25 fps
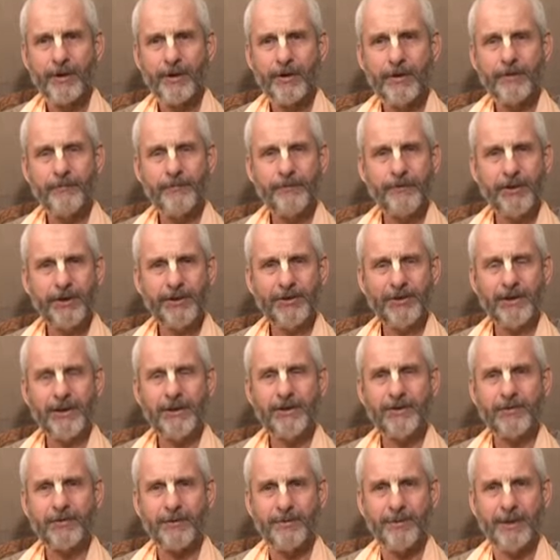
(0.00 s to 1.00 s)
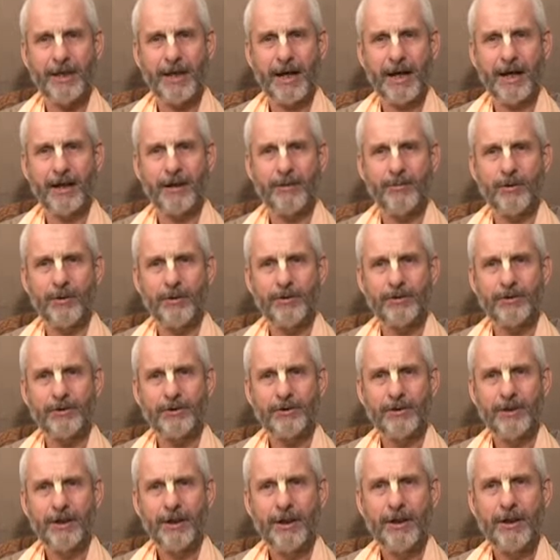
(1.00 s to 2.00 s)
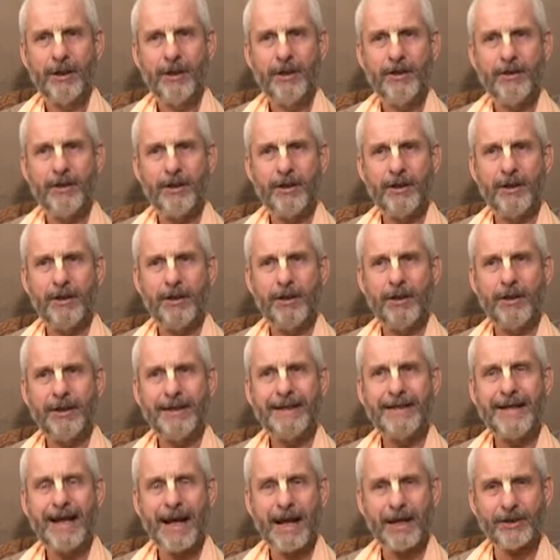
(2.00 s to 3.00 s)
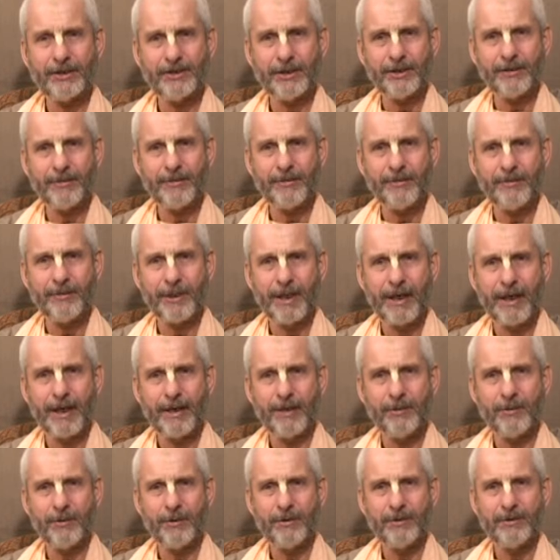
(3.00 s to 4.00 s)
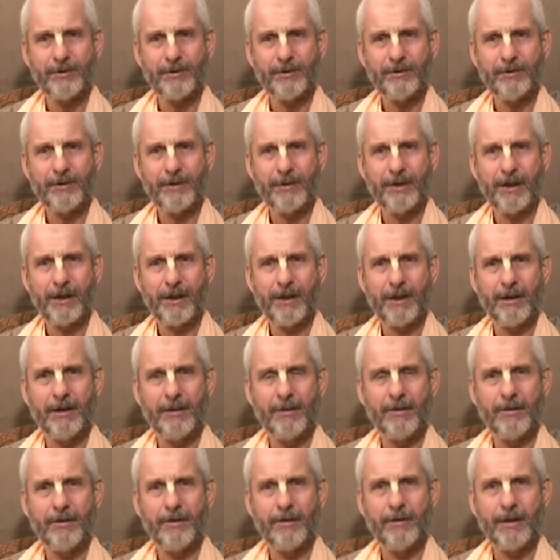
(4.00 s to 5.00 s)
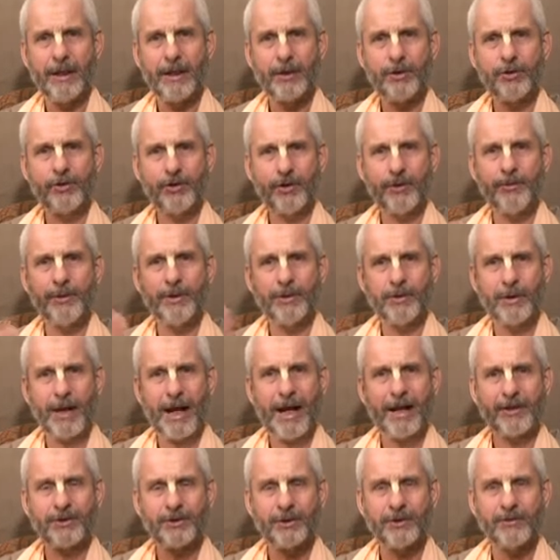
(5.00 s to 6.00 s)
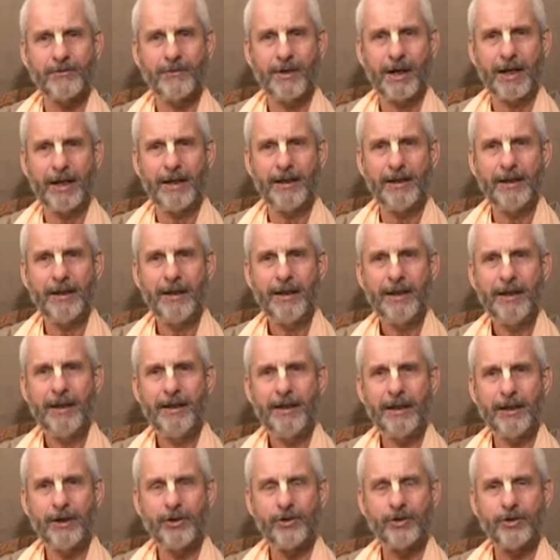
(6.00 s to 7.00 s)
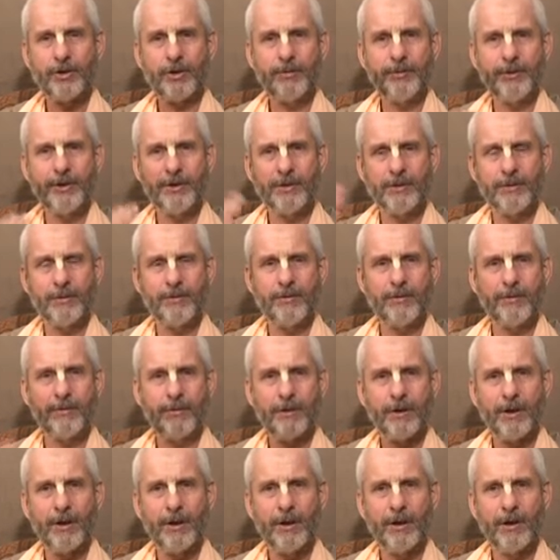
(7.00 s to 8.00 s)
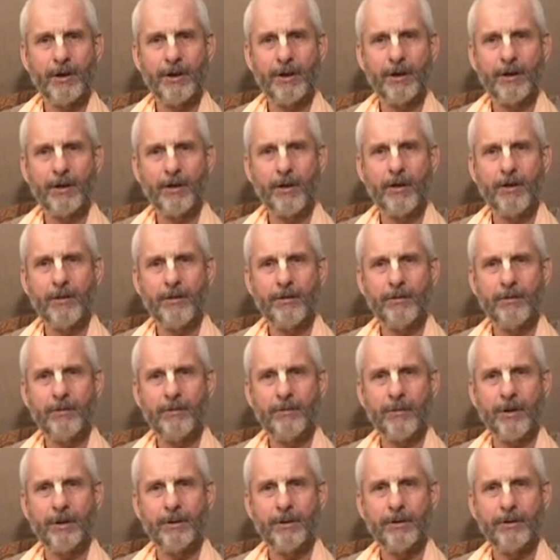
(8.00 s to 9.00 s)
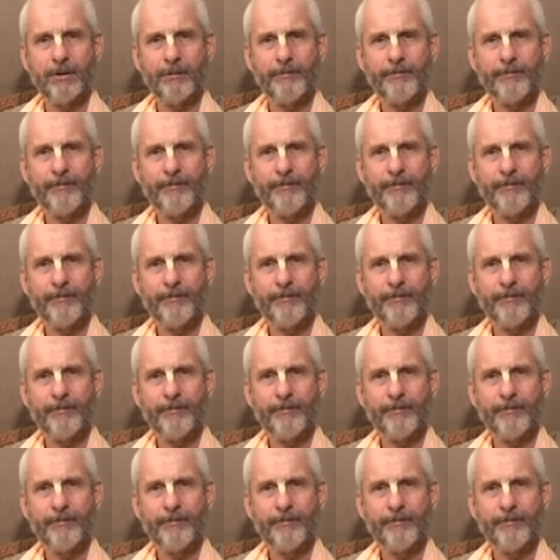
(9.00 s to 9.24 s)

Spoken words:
The feces from the animals, the gases from the animals, they contribute to acid rain, they contribute to what?